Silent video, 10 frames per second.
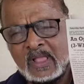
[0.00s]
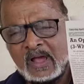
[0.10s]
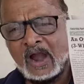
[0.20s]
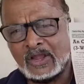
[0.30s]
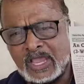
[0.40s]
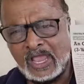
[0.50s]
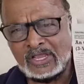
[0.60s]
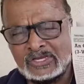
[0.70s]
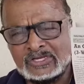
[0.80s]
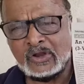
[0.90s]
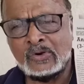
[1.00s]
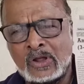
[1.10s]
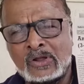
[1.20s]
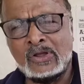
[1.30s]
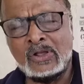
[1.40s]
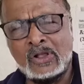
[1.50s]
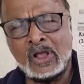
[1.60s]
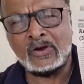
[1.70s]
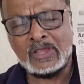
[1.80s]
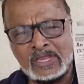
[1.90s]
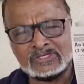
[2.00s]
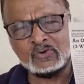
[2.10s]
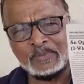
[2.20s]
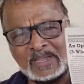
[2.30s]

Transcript: RK, RK's Group